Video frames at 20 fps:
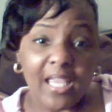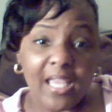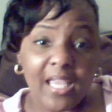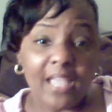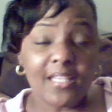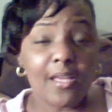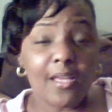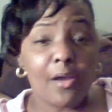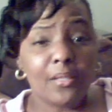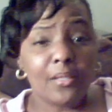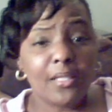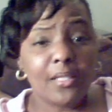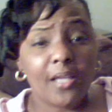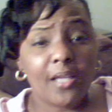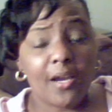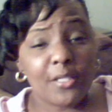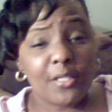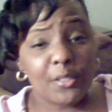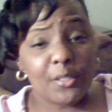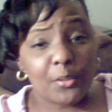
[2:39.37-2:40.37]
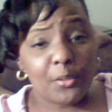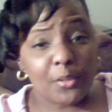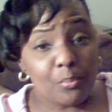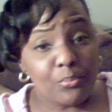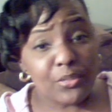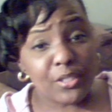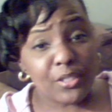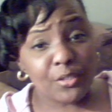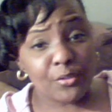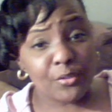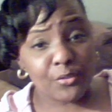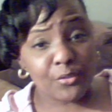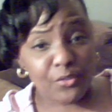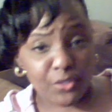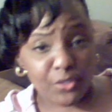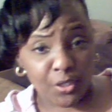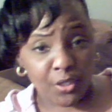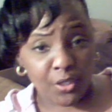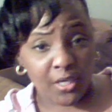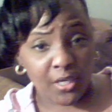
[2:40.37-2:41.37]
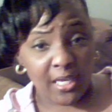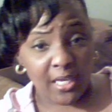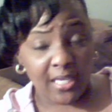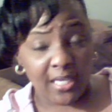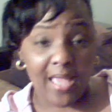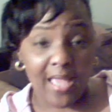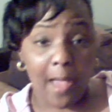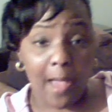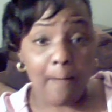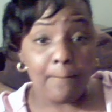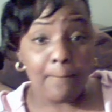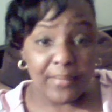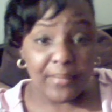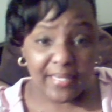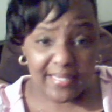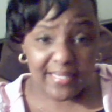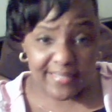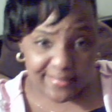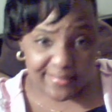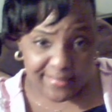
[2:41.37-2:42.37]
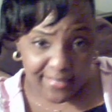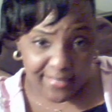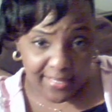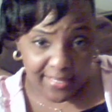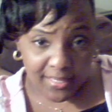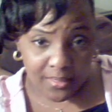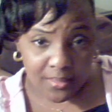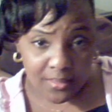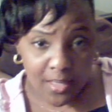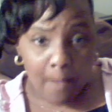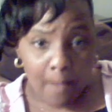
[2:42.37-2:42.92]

And not only are you an abuser and got busted,